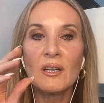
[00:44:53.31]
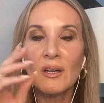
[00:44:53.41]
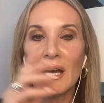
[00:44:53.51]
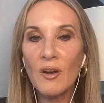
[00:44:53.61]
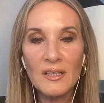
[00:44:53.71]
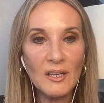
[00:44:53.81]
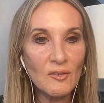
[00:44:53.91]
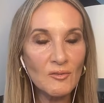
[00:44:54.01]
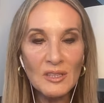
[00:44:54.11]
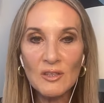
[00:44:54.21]
how can I
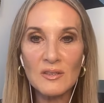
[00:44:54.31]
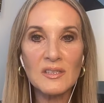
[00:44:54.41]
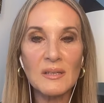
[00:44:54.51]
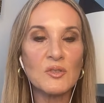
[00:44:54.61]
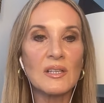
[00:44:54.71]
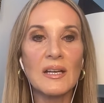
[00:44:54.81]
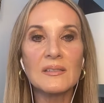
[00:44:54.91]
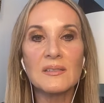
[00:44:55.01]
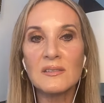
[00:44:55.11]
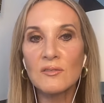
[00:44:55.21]
reconceptualize this?